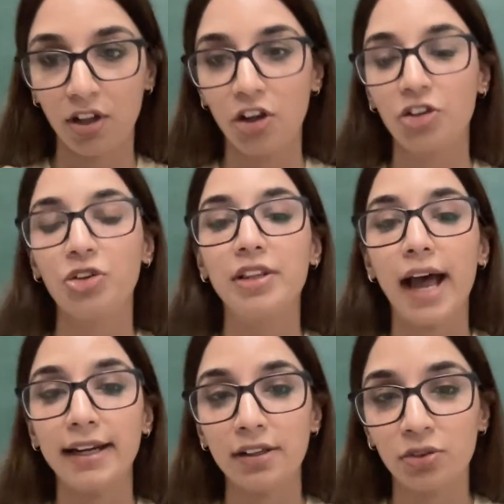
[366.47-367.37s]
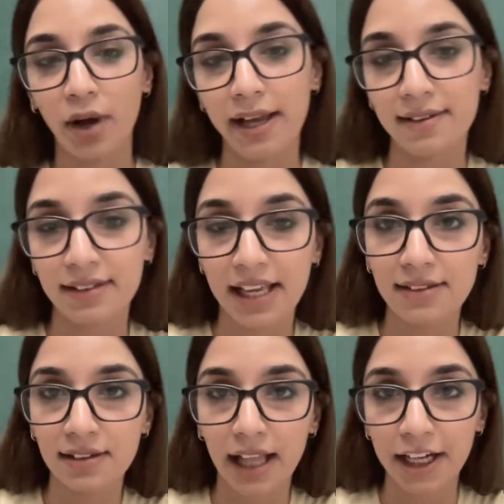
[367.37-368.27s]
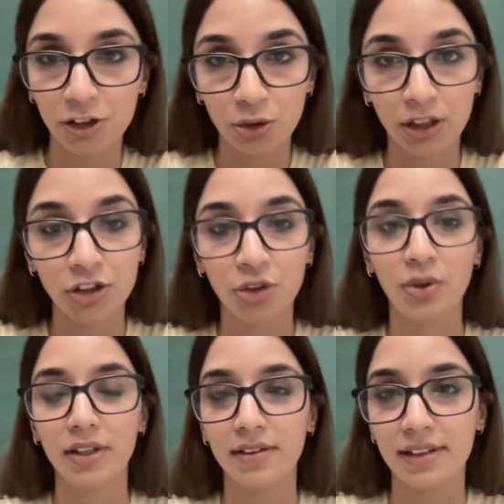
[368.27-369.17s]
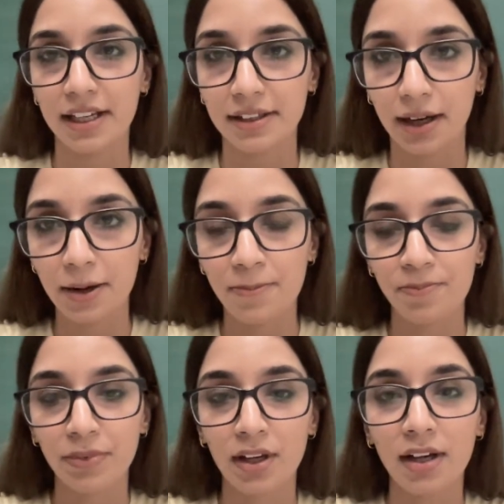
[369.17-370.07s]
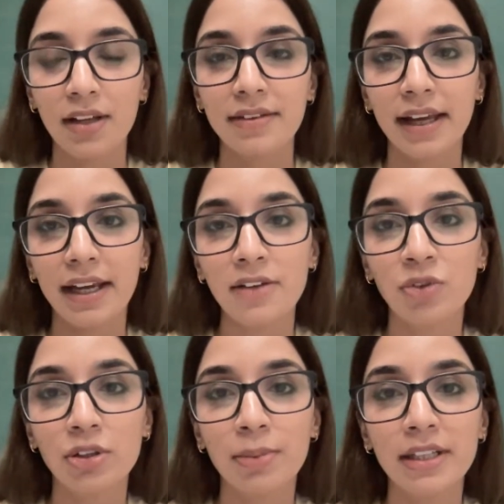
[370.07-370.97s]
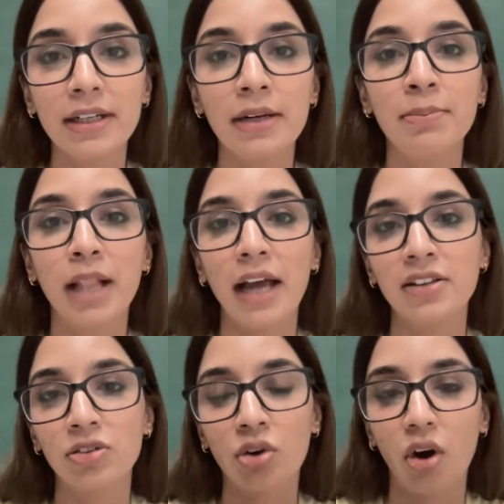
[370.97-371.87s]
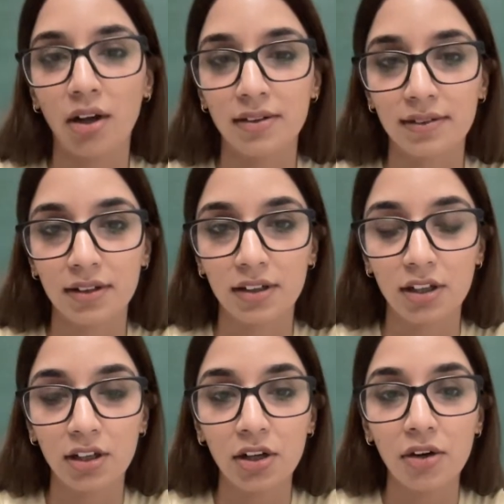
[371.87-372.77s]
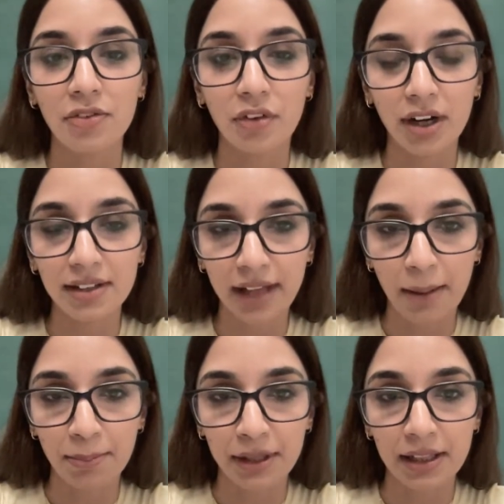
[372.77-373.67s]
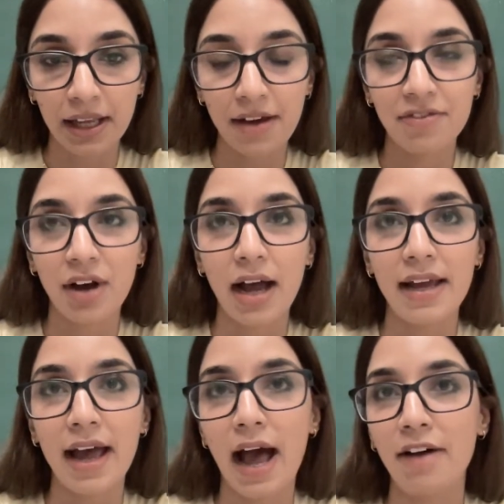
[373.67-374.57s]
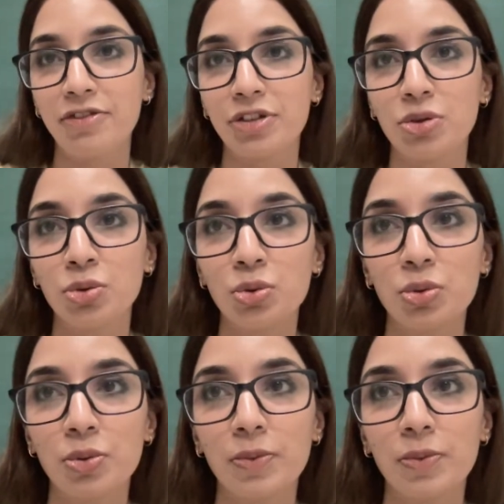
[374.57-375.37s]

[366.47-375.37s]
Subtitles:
So that is why states like to control this data. Second would be the compliance costs. For example, if I have to